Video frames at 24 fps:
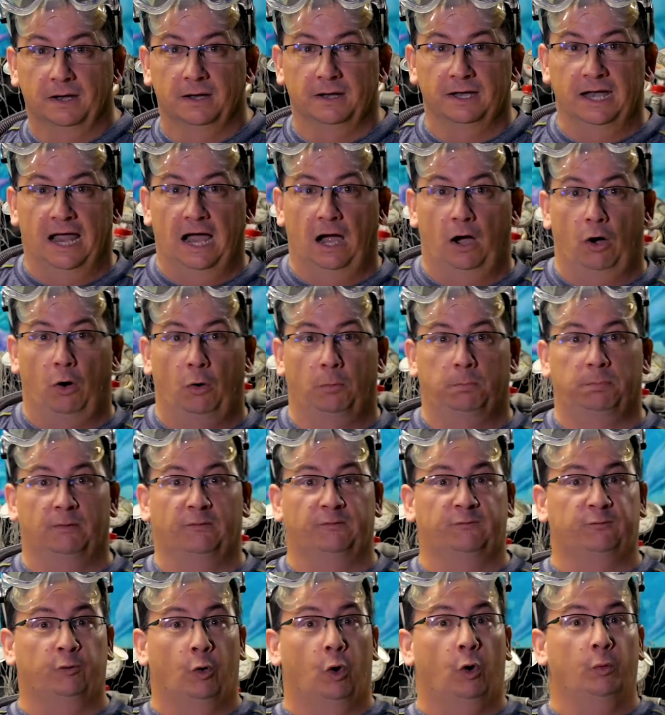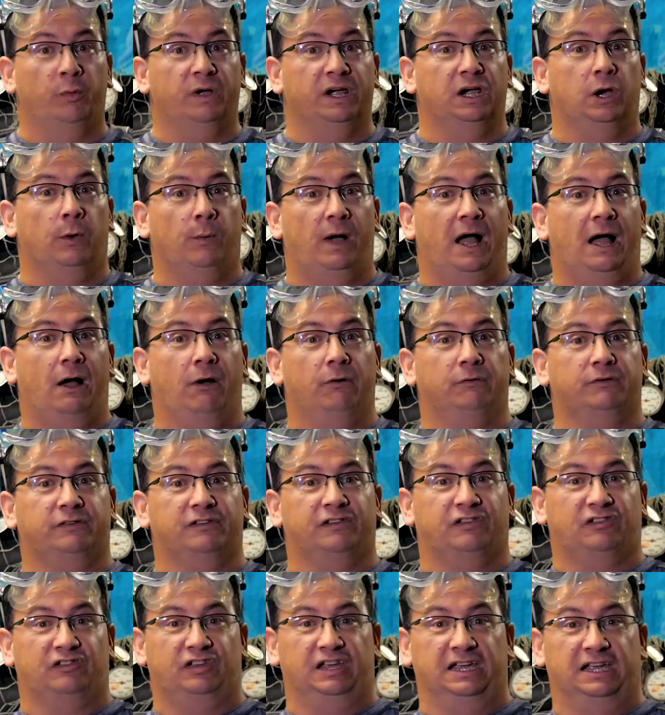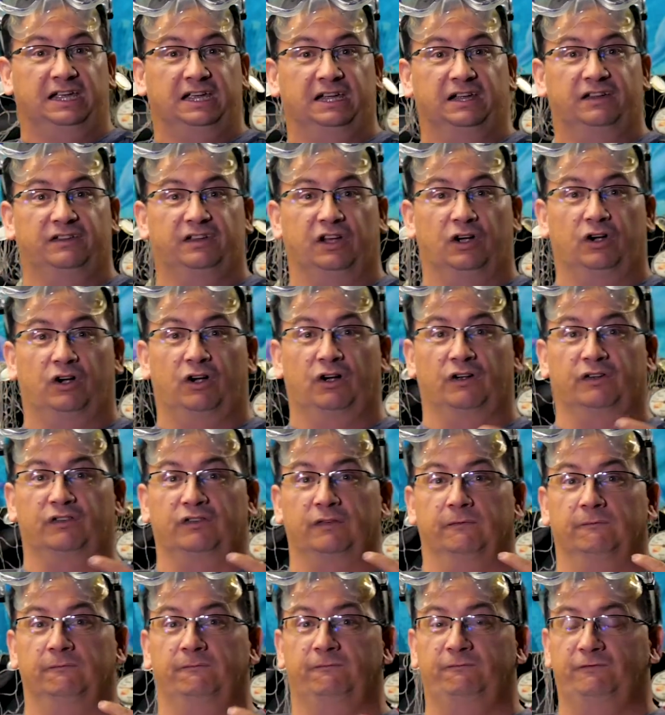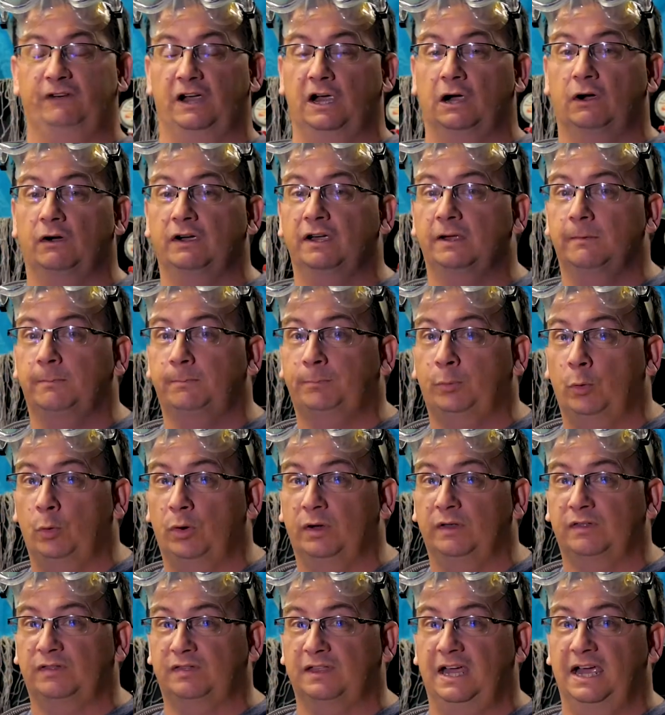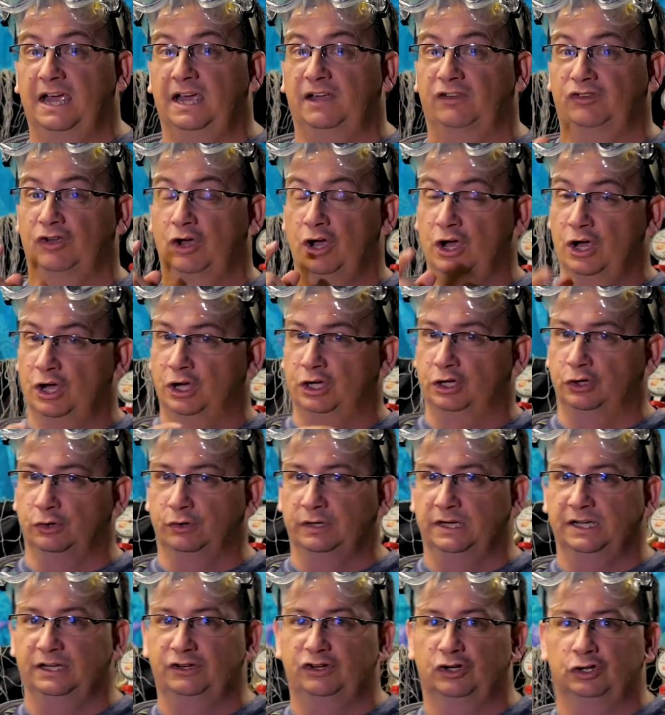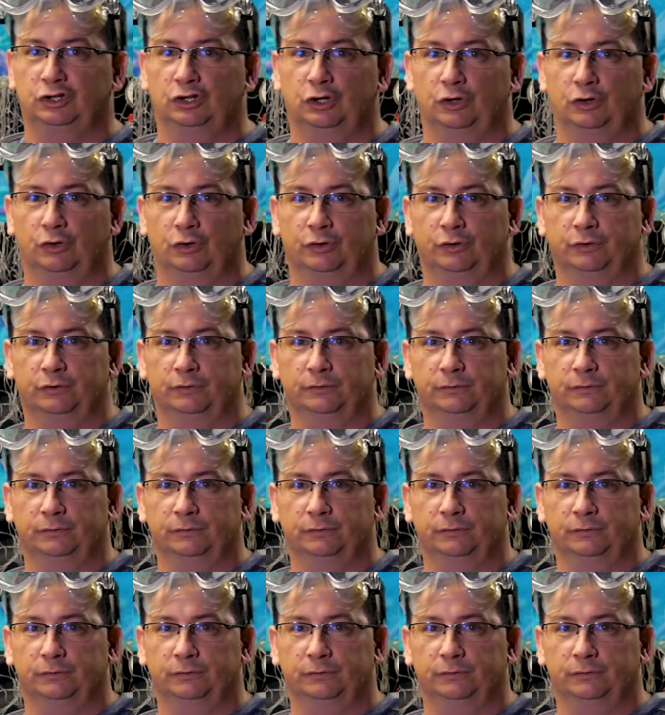Now, before we go out to sea, there are some very important things you need to learn.